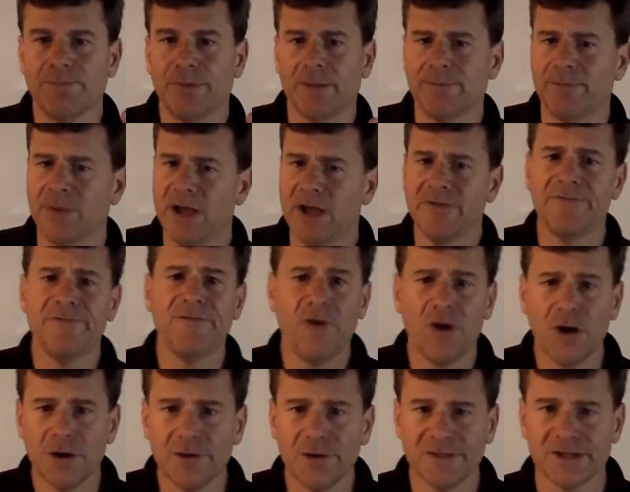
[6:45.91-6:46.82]
but by
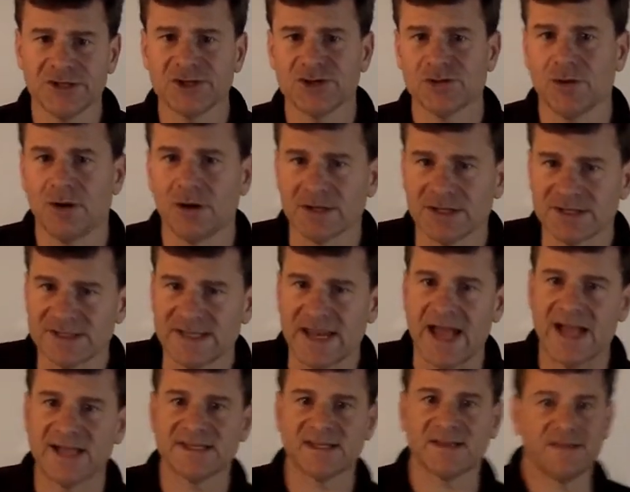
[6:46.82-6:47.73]
far the strongest
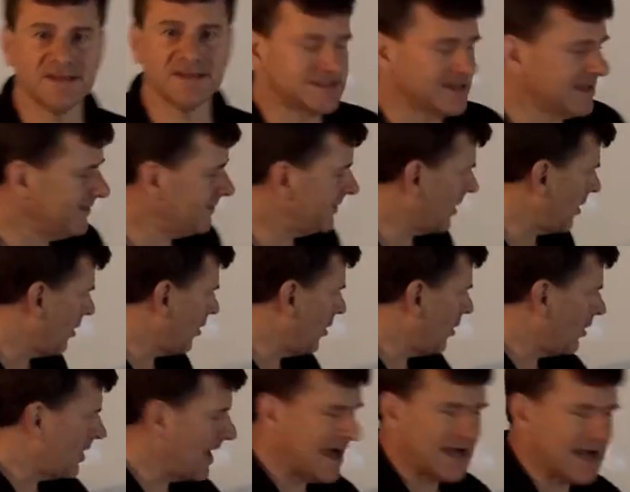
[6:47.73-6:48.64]
acid that's in there
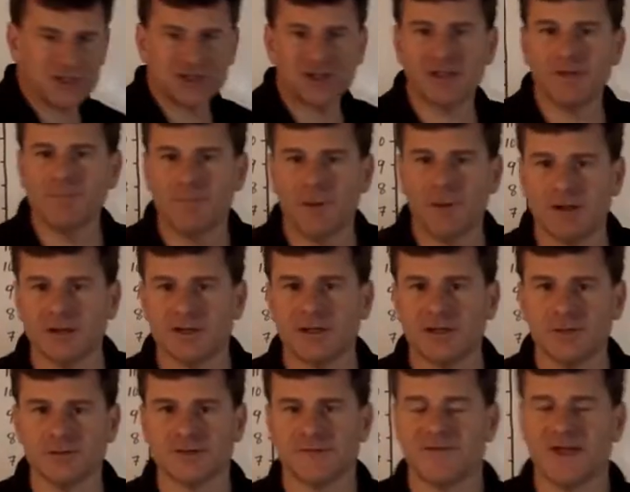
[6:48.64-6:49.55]
are actually
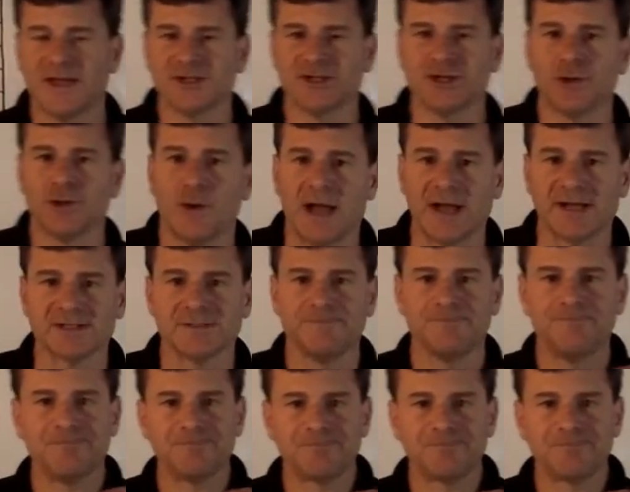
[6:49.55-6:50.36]
molecules of H2X.